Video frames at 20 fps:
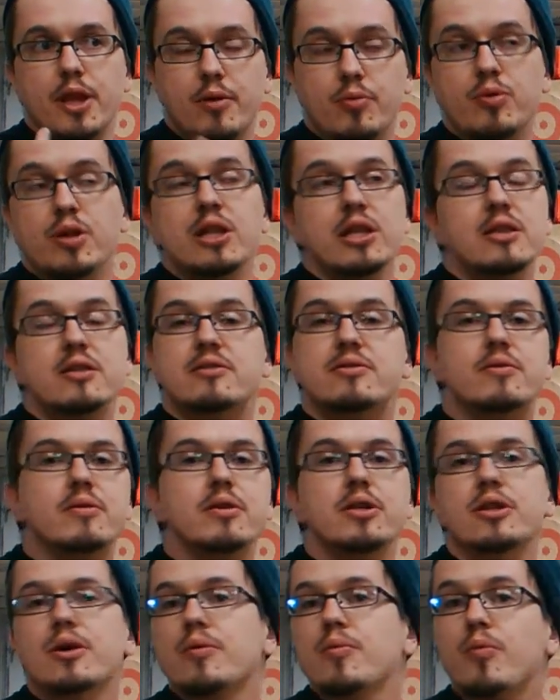really just,
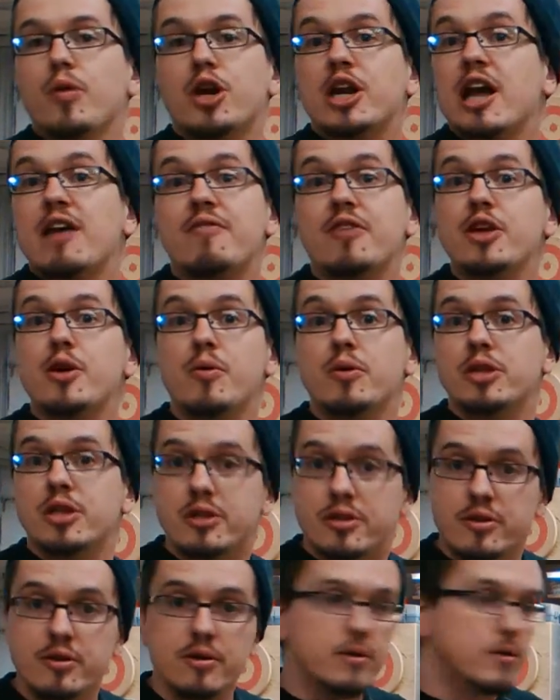whatever you want
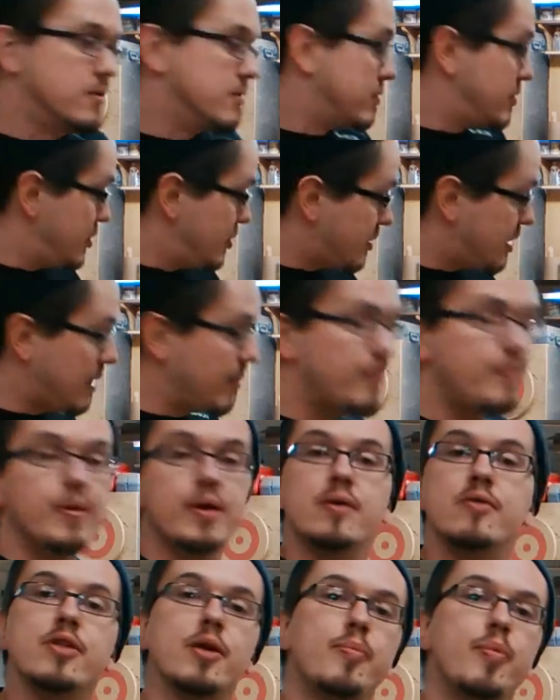to do, you can
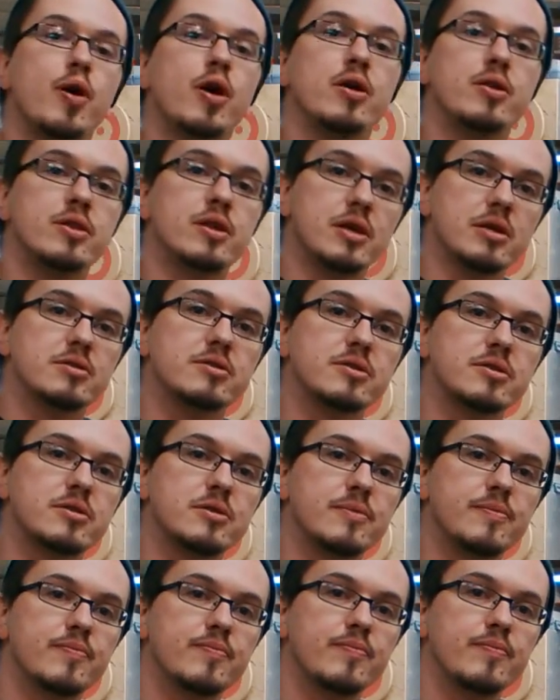build upon this.